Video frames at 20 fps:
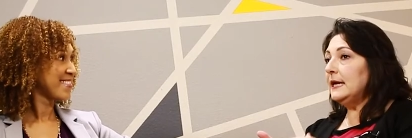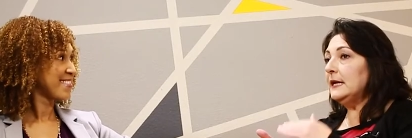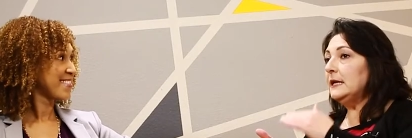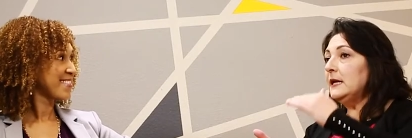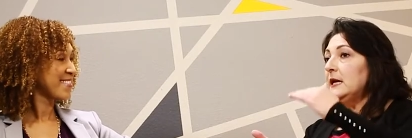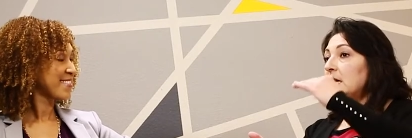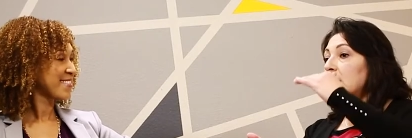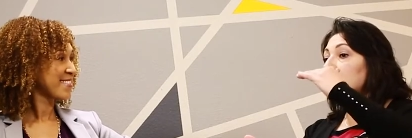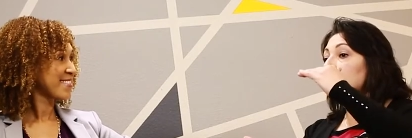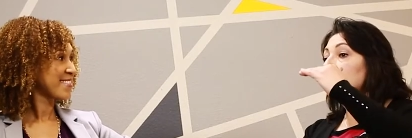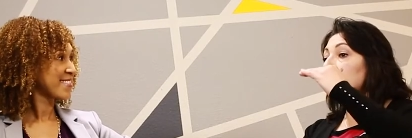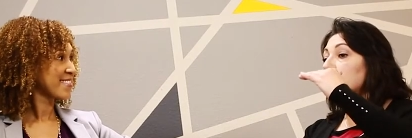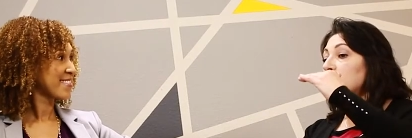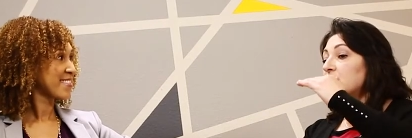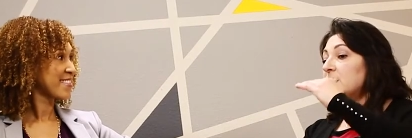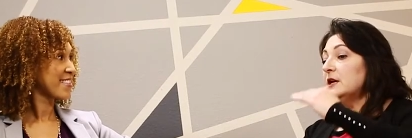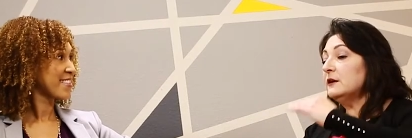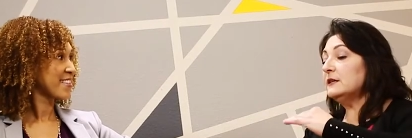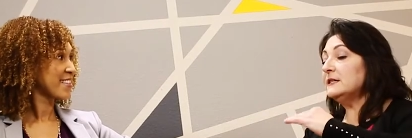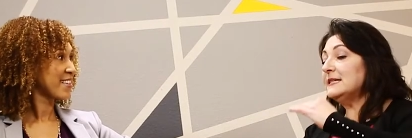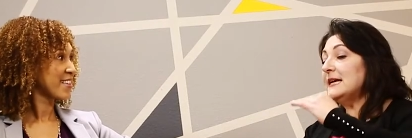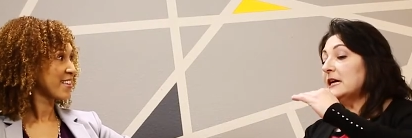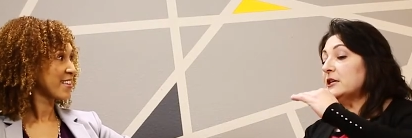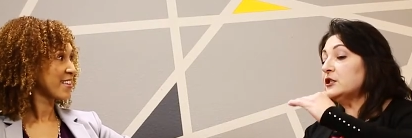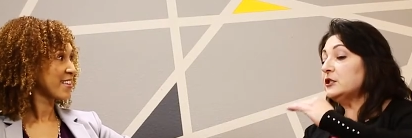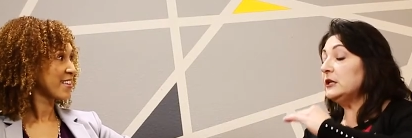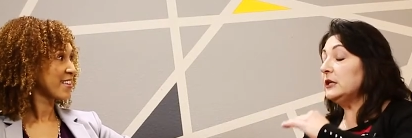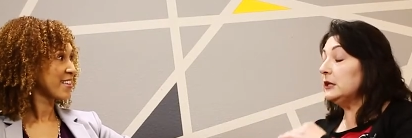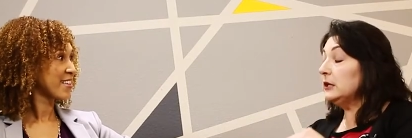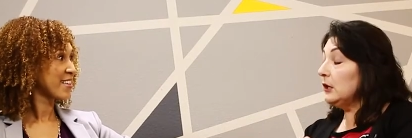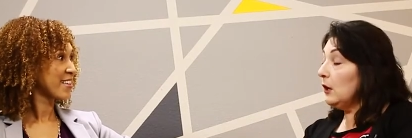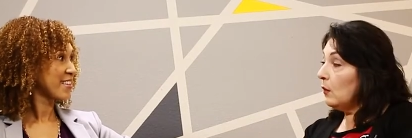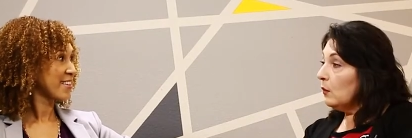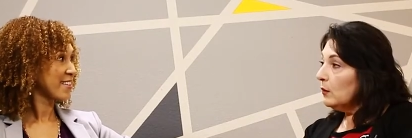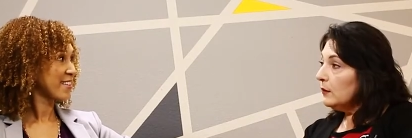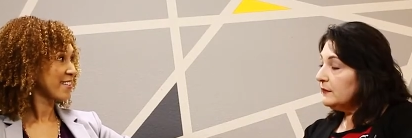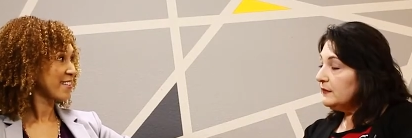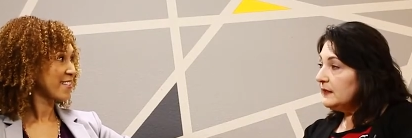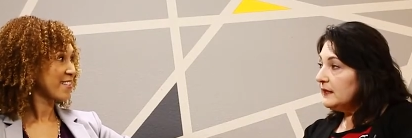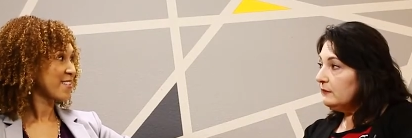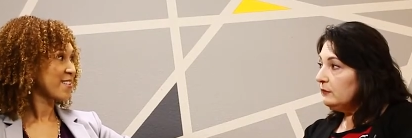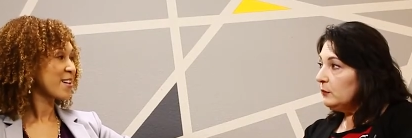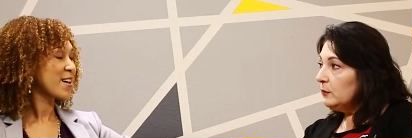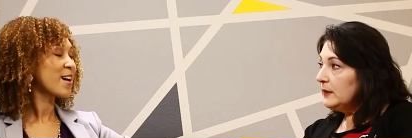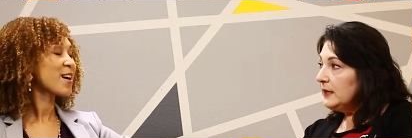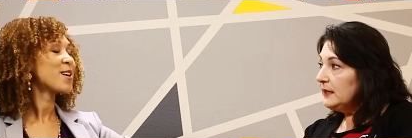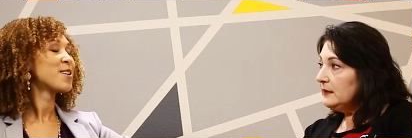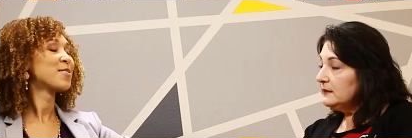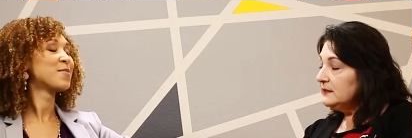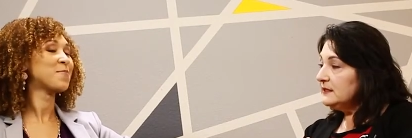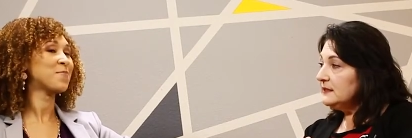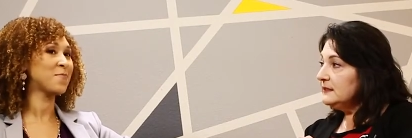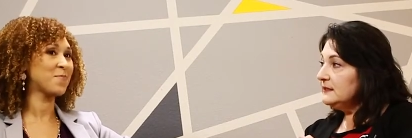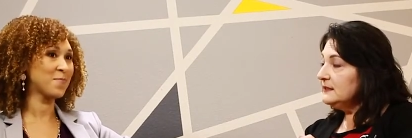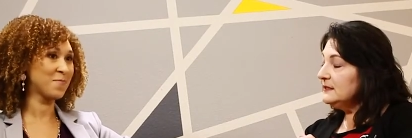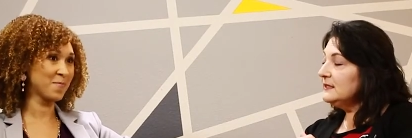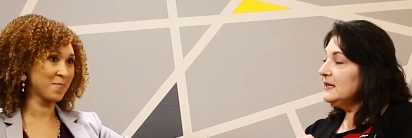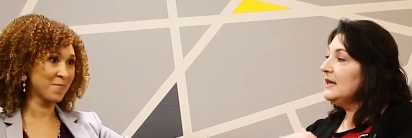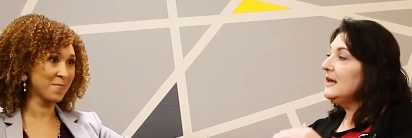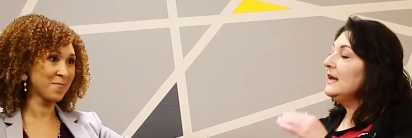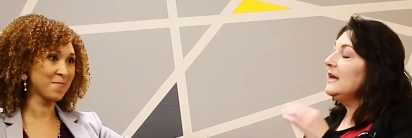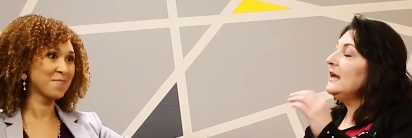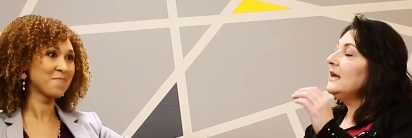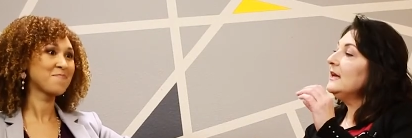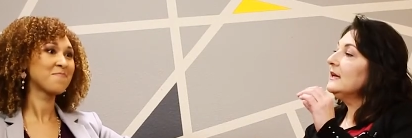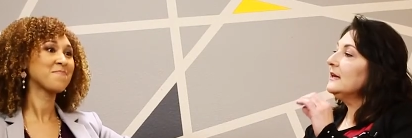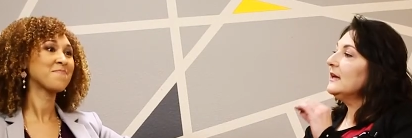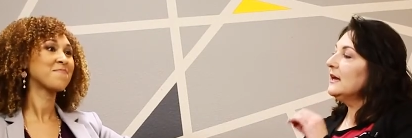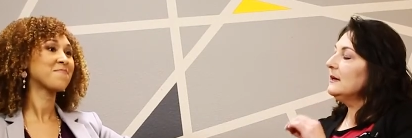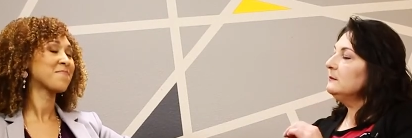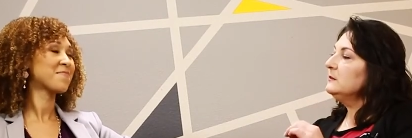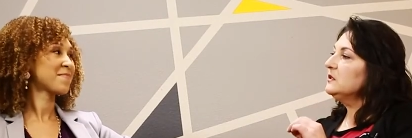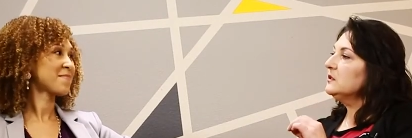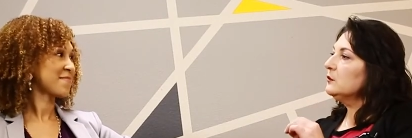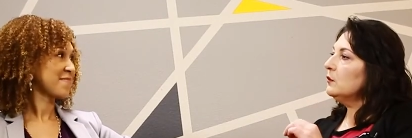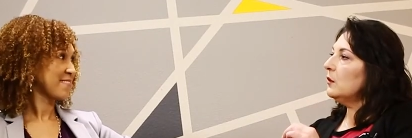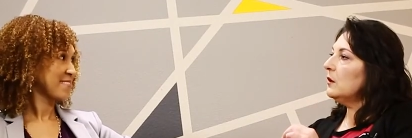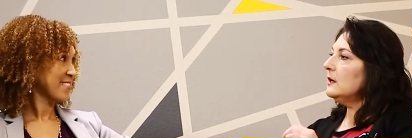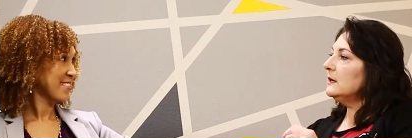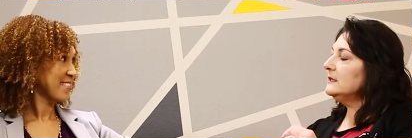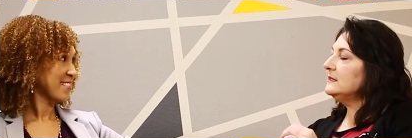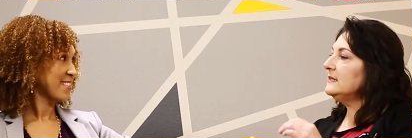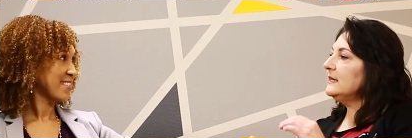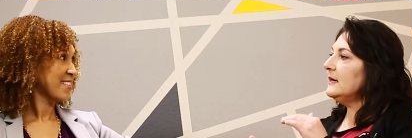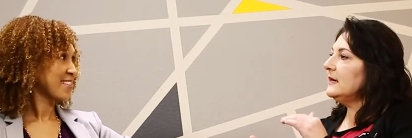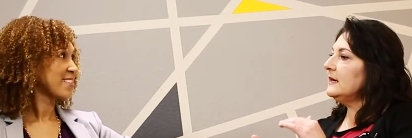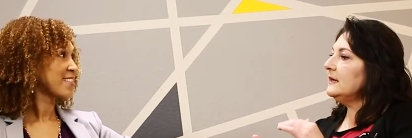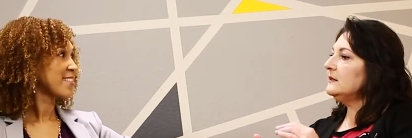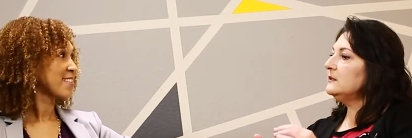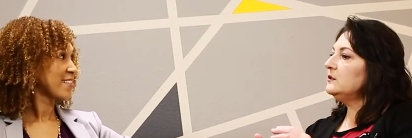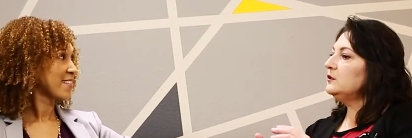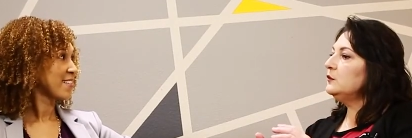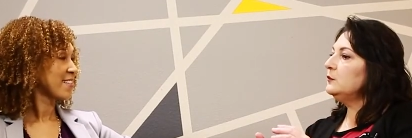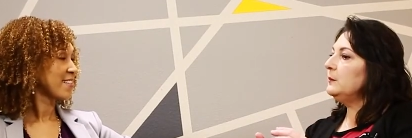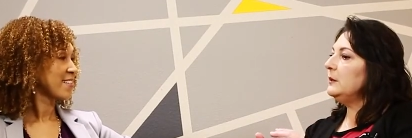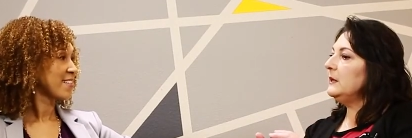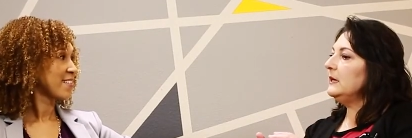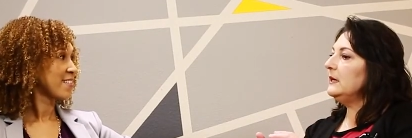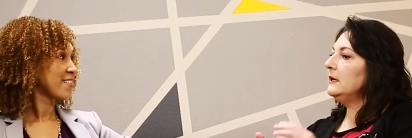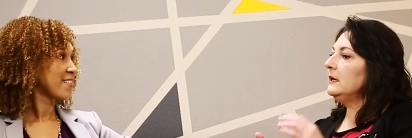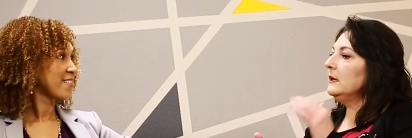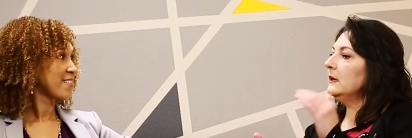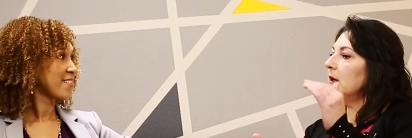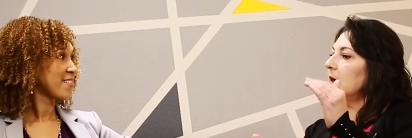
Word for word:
Speaker 1: in and your chair is actually lower than everyone else's, mm -hmm. it comes across as you being